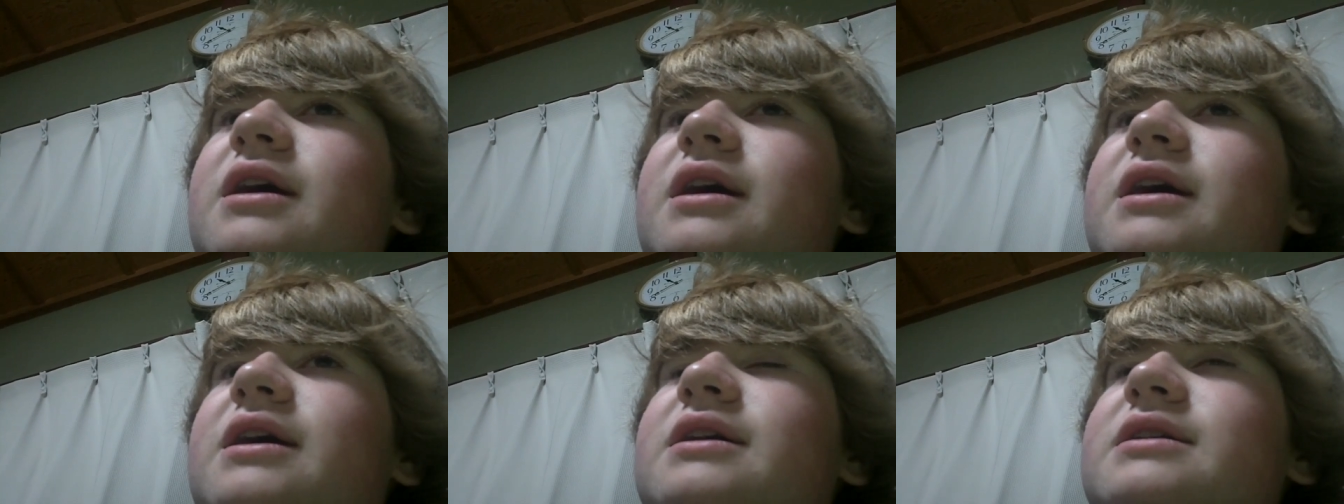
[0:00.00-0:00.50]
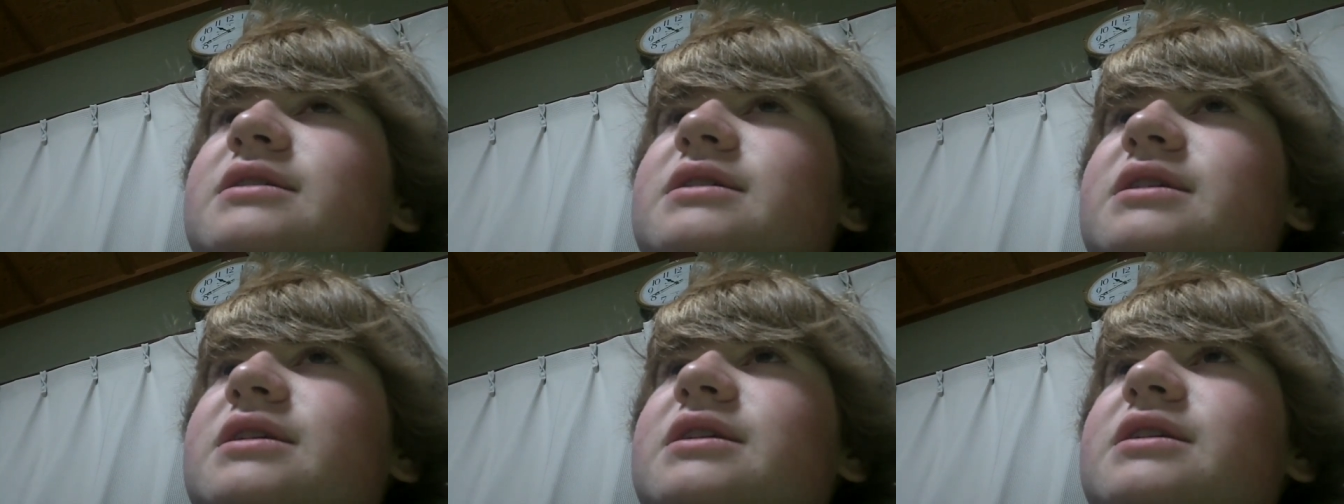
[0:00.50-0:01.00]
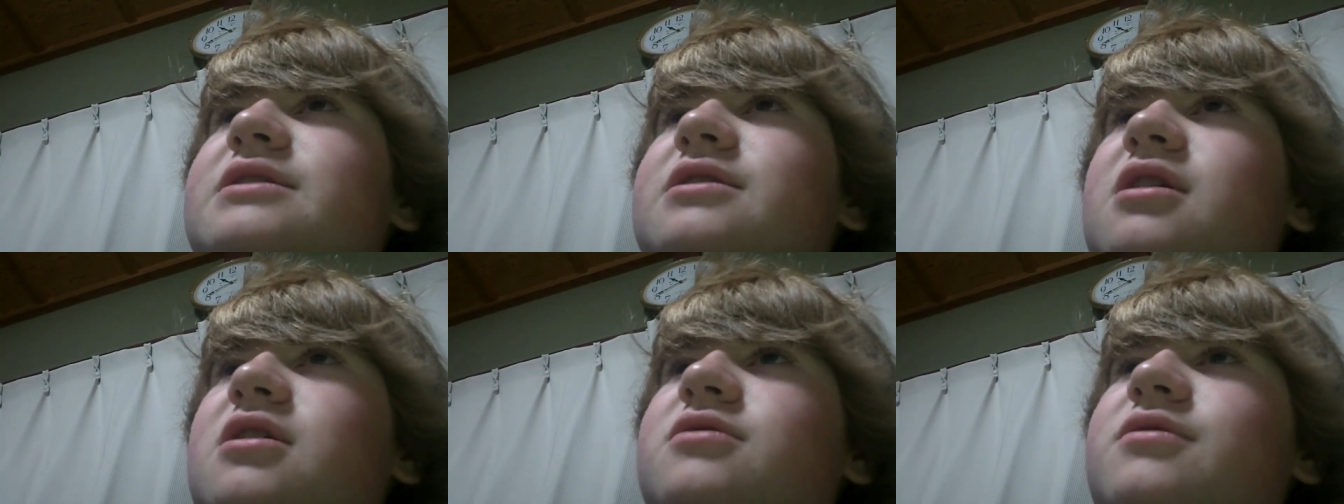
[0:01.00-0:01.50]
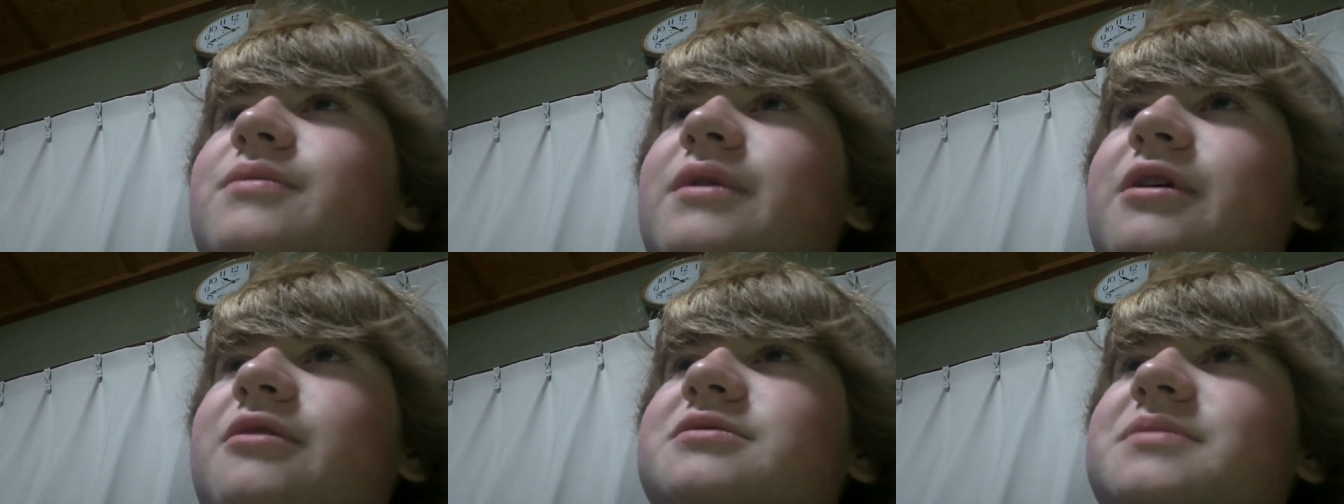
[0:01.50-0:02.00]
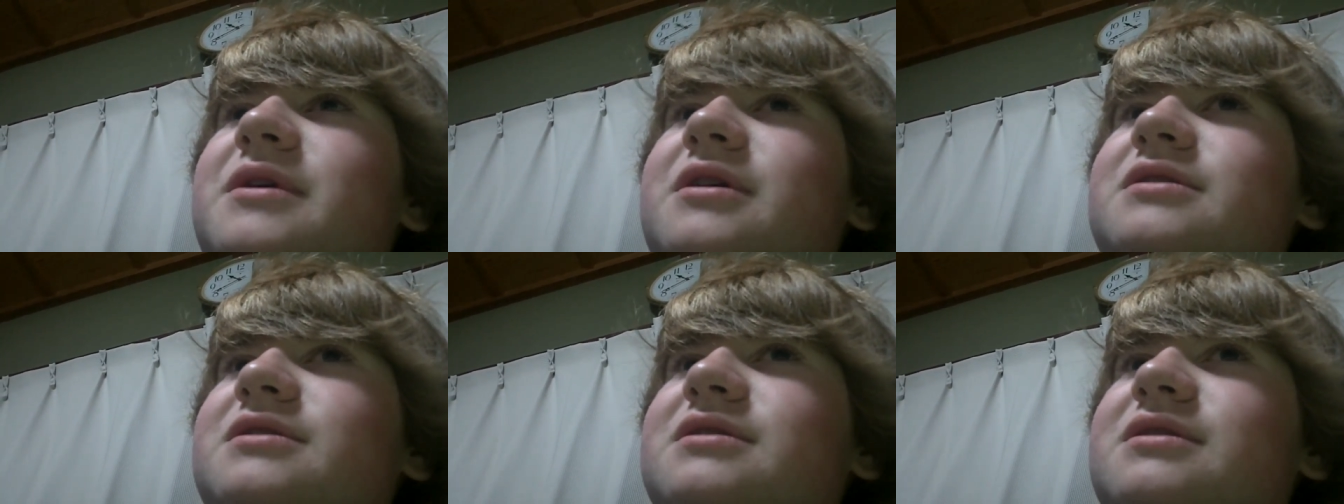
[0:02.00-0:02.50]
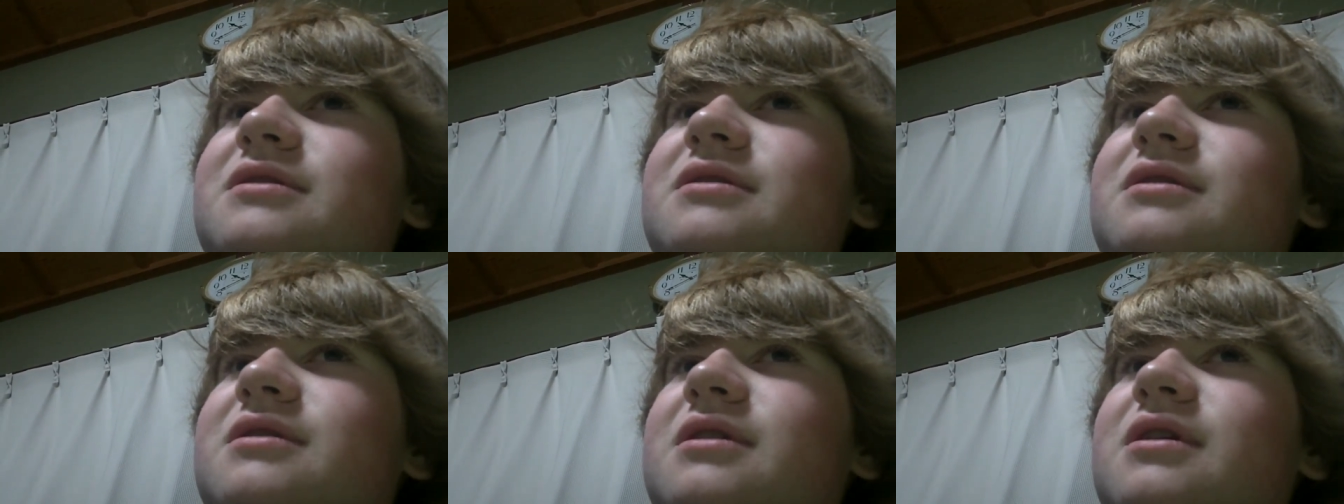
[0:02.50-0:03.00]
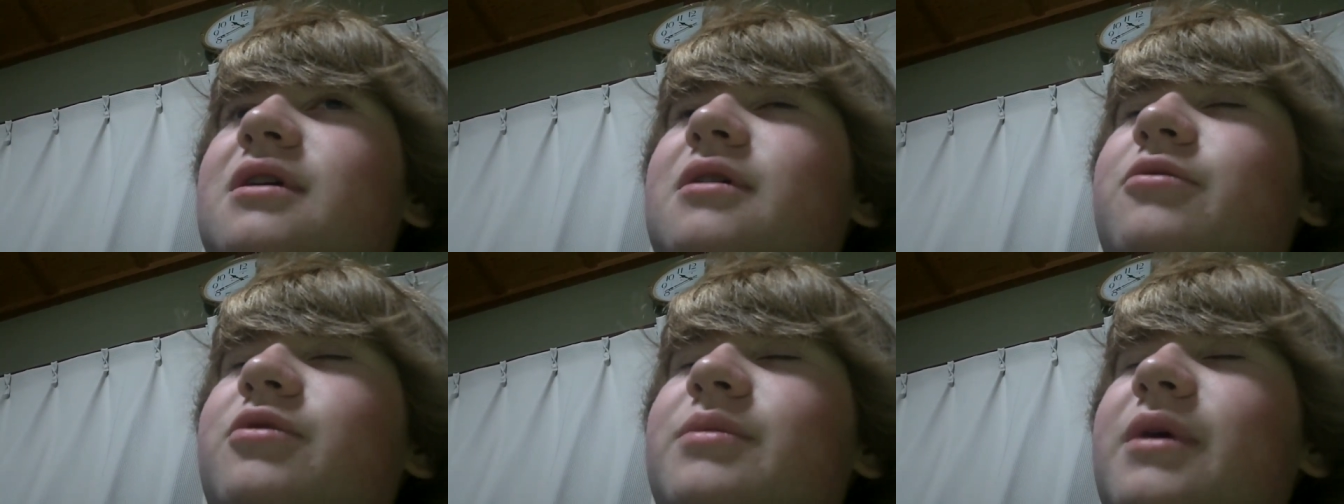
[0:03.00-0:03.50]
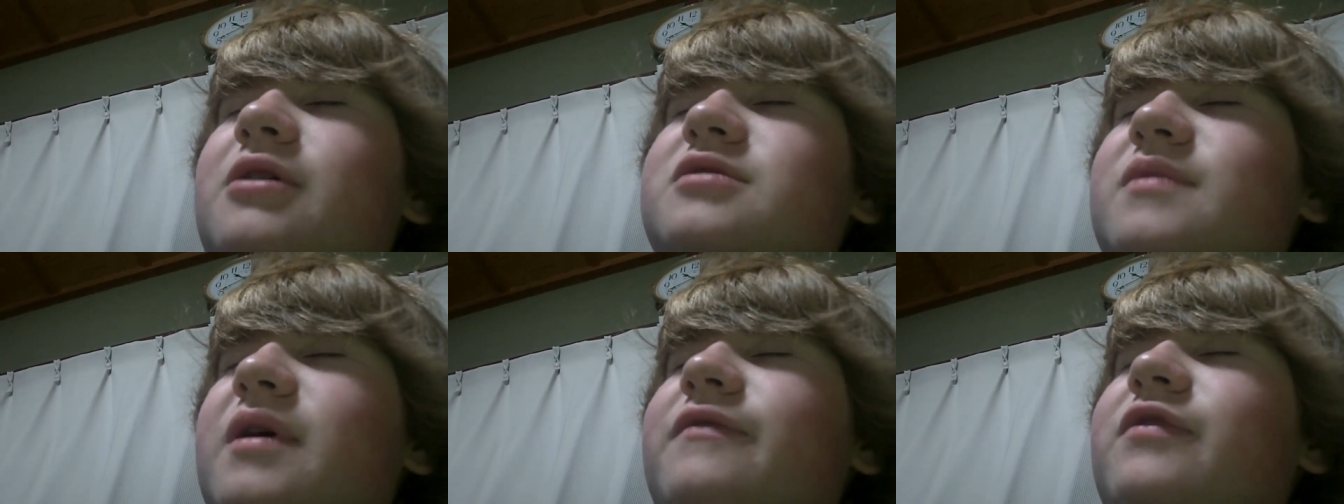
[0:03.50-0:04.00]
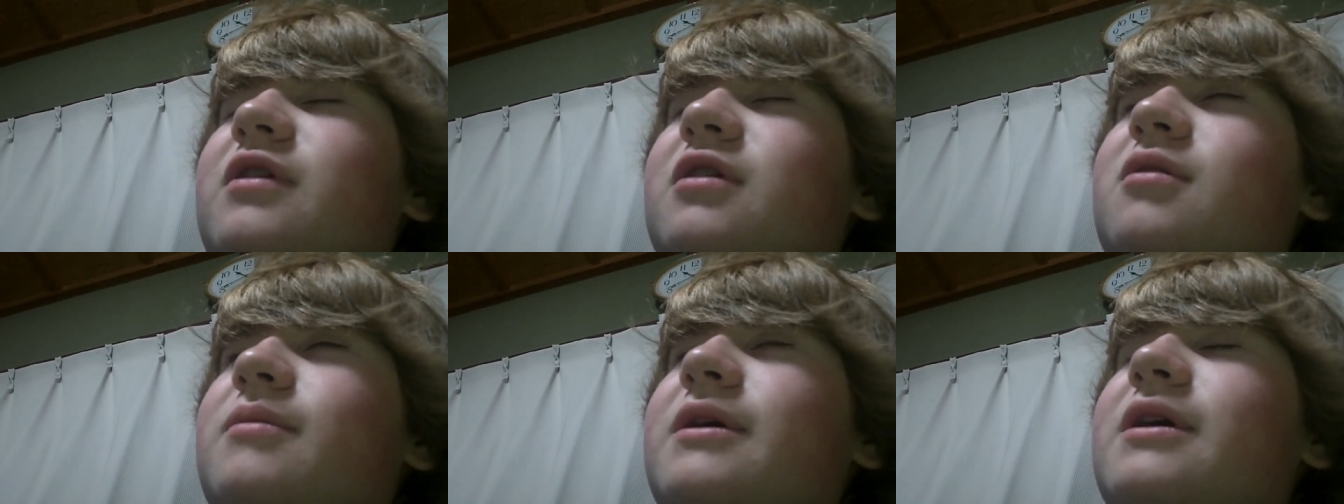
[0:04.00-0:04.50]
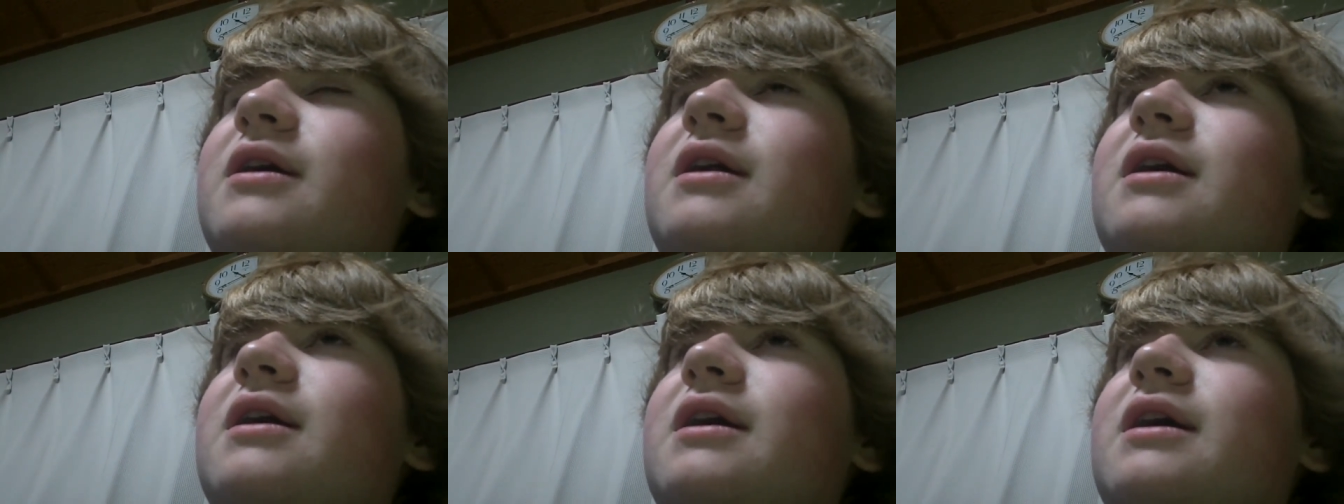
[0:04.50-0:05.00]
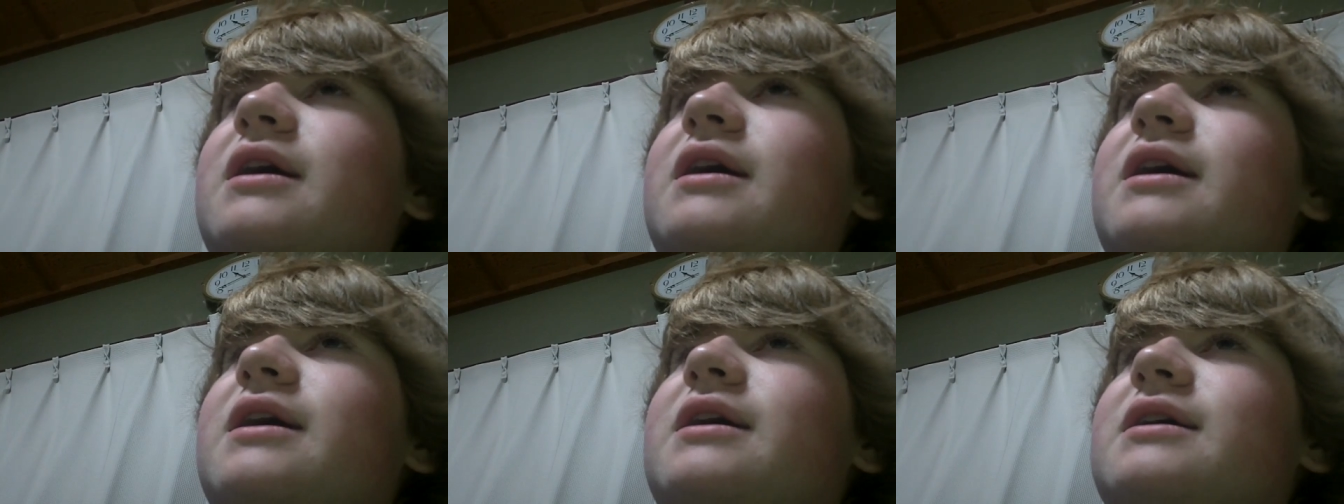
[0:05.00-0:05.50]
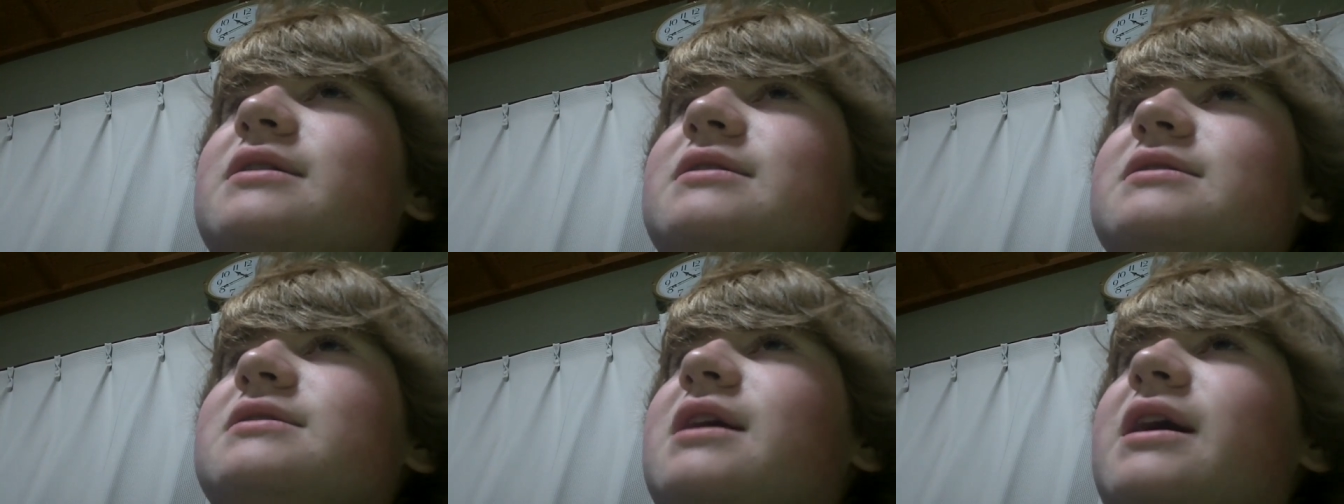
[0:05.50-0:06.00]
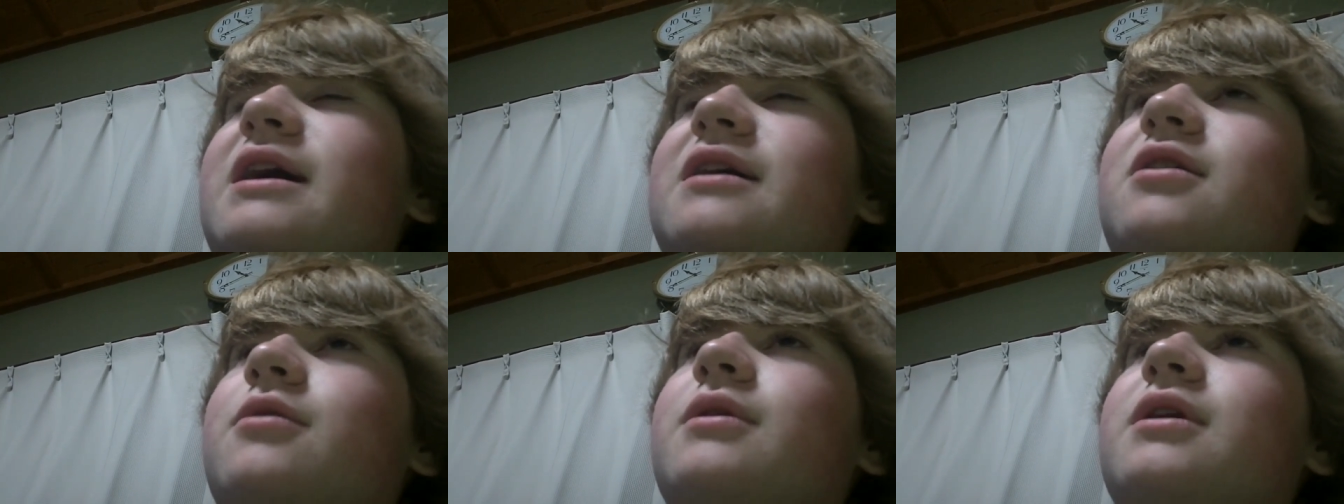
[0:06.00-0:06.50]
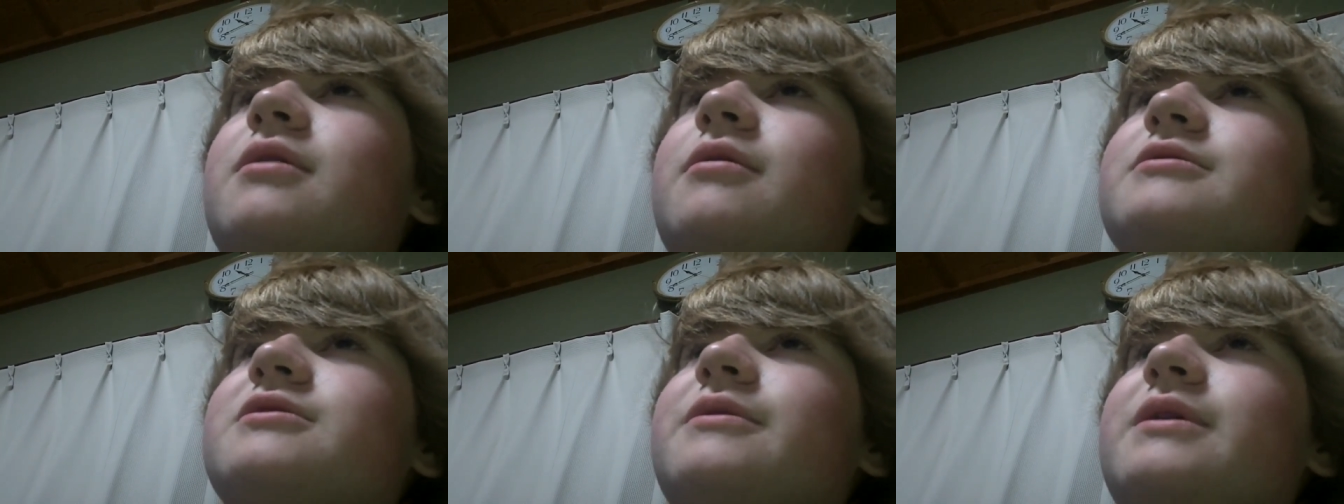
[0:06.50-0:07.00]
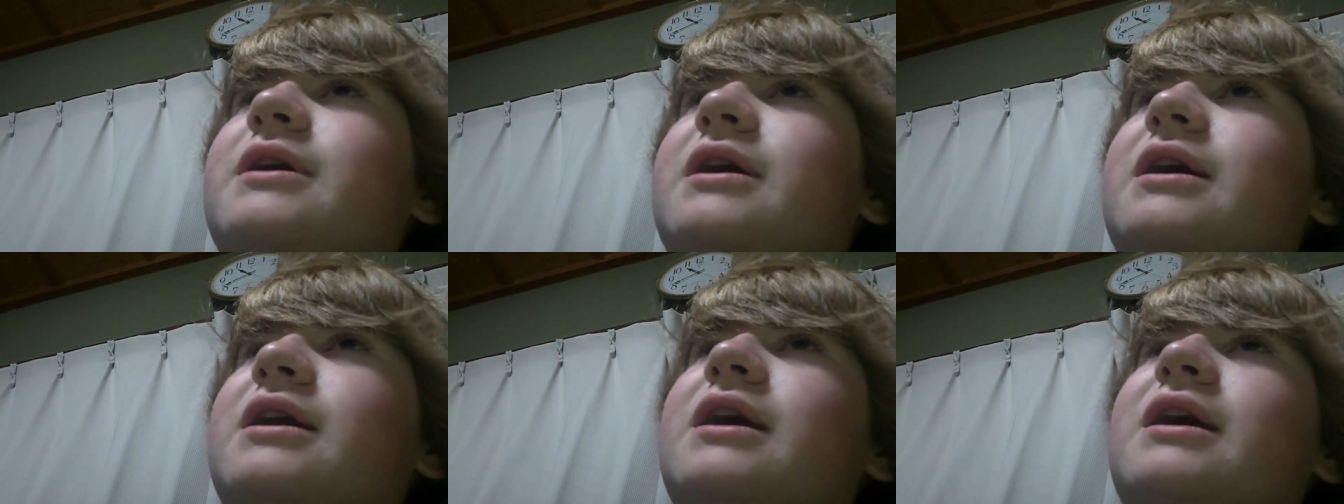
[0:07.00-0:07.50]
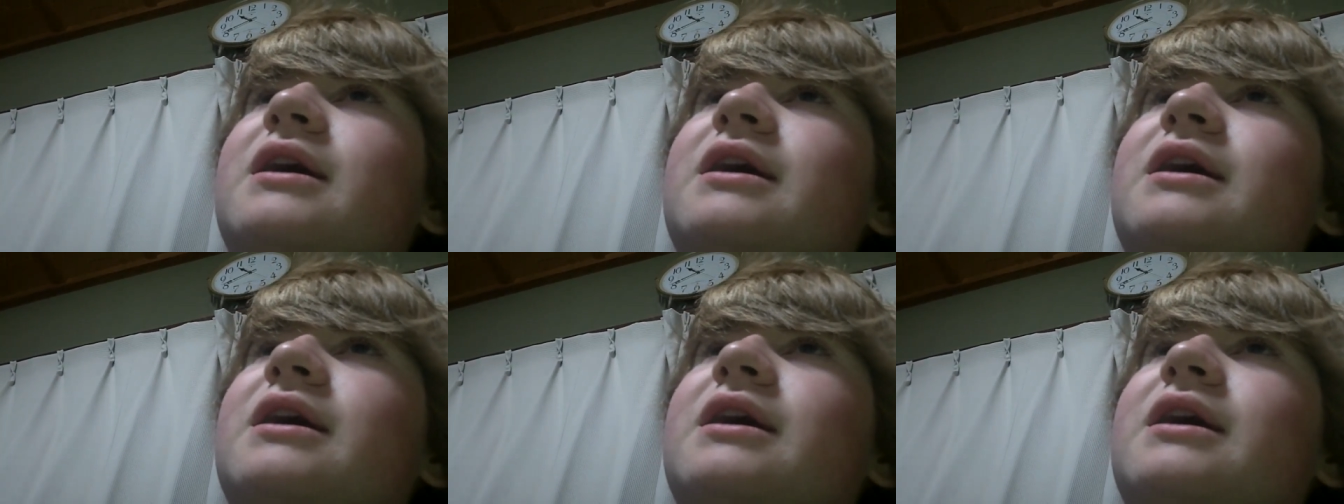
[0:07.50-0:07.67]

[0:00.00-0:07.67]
and he talked with my health parent uh, with my host mom for a little bit, and I had no idea what was going on.